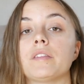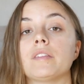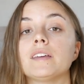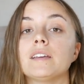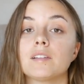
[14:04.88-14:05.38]

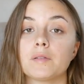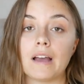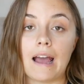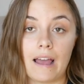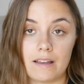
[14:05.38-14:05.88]
these
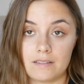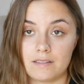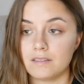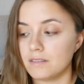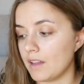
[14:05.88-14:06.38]

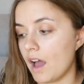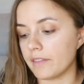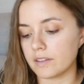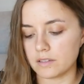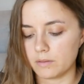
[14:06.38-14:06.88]
guys. Not
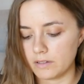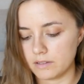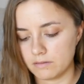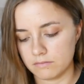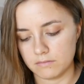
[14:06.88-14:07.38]
this one.
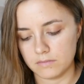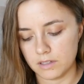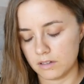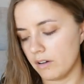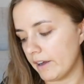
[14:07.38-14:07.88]

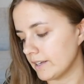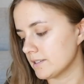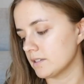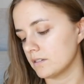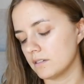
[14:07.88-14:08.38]
I
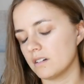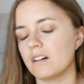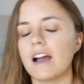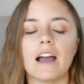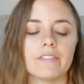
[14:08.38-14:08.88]

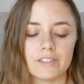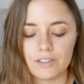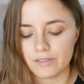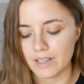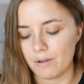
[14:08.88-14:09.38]
have to
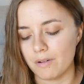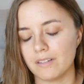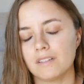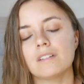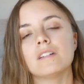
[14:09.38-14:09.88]
use that
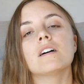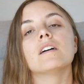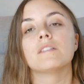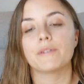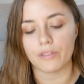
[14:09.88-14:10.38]
one.
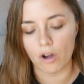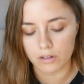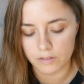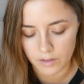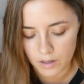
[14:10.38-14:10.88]
Ugh, with
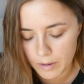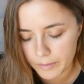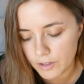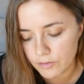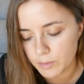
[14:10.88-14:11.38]
all of them. I'm
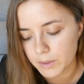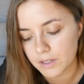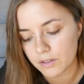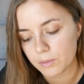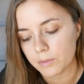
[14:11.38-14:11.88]
gonna film
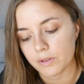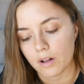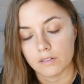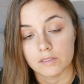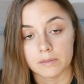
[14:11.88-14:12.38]
another one with
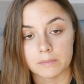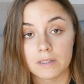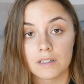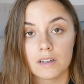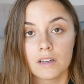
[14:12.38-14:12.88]
all of them.
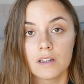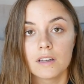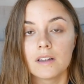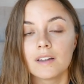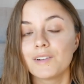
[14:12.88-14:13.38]

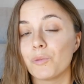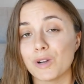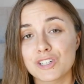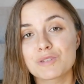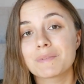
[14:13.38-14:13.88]

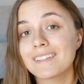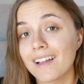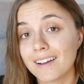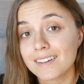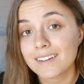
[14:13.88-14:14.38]
Wish me
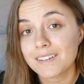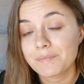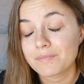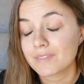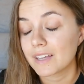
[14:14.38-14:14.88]
luck.
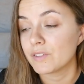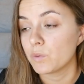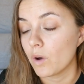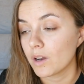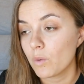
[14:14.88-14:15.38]
If you
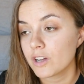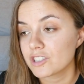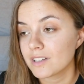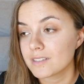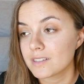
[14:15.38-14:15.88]
wanna watch
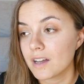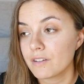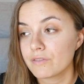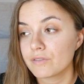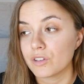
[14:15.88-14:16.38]
that
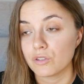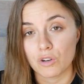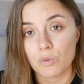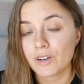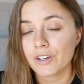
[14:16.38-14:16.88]
stuff, you
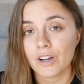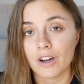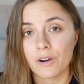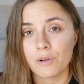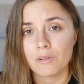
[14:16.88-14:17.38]
know where to
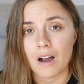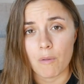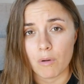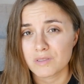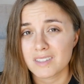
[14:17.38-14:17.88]
go. I
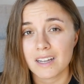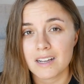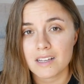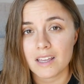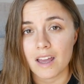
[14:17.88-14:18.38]
won't say
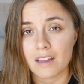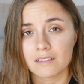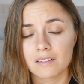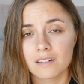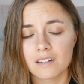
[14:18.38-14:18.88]
it again.